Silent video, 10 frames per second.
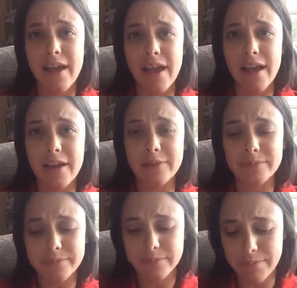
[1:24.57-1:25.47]

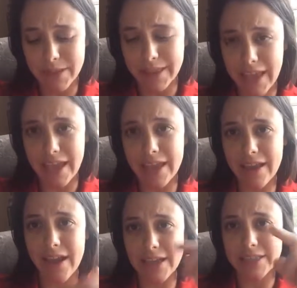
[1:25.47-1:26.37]
um, but they
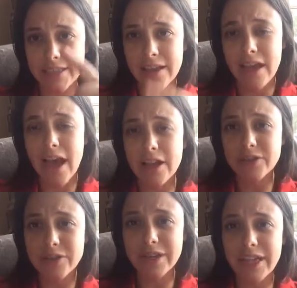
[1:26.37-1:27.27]
cut
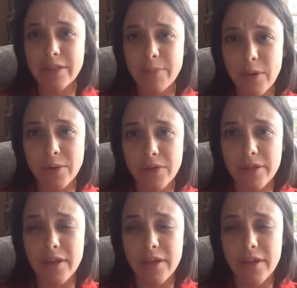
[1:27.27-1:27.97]
underneath both